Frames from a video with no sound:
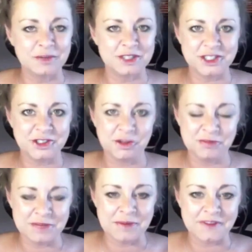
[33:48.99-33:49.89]
what you told
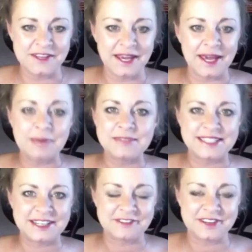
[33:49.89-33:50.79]
me about the amps
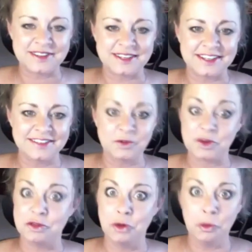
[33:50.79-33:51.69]
and everything.
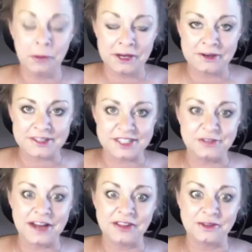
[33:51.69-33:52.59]
With no pedals, you
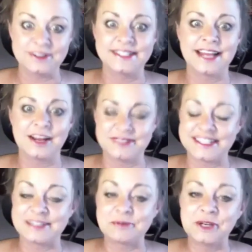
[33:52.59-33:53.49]
got those sounds.
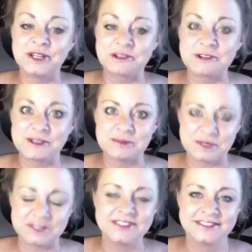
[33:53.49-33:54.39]
That's pretty
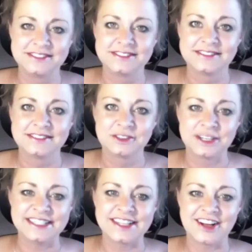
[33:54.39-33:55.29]
incredible.
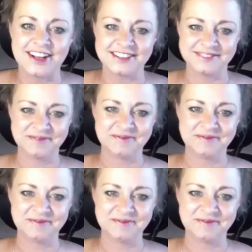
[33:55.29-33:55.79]
Great song.